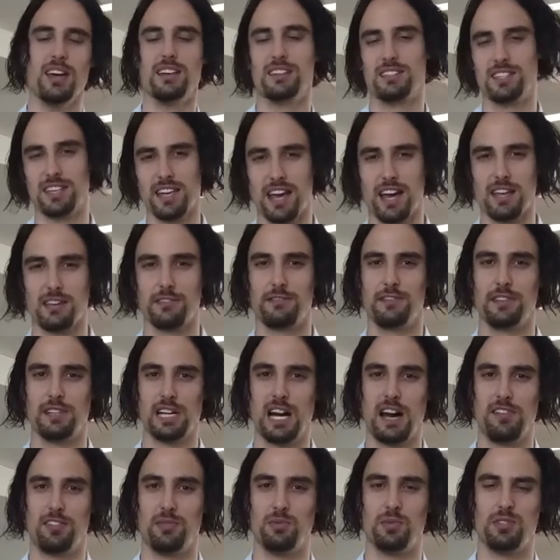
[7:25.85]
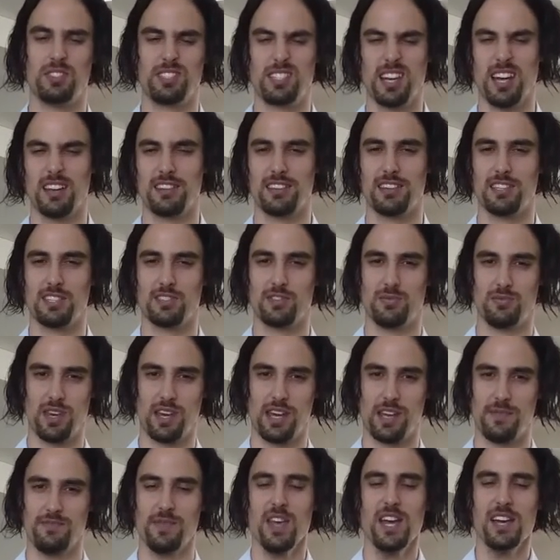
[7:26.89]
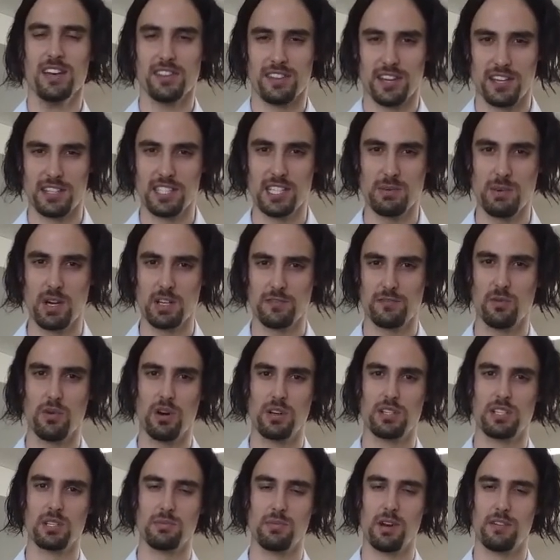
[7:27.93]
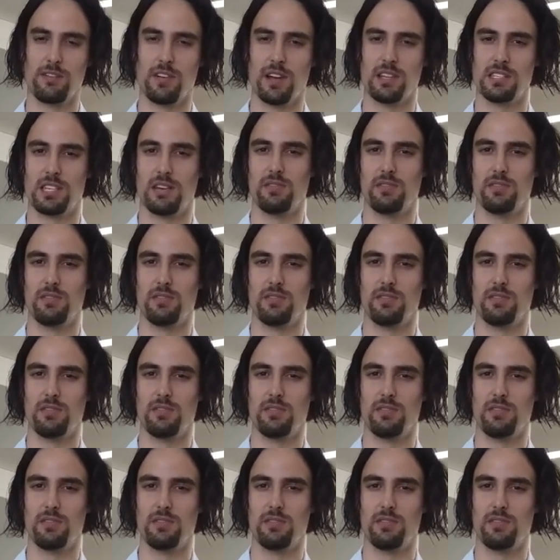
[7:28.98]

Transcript: see how you feel afterwards, take things from there. Thanks so much for watching, my friends.